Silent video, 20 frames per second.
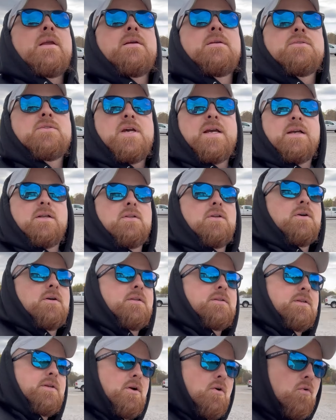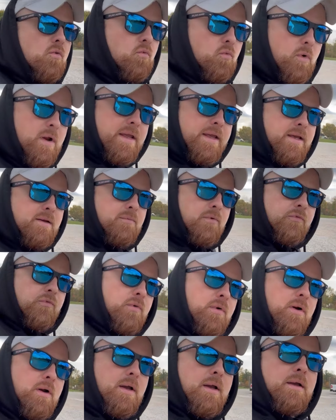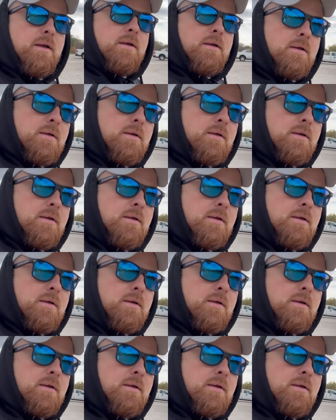take a look at the old rig before I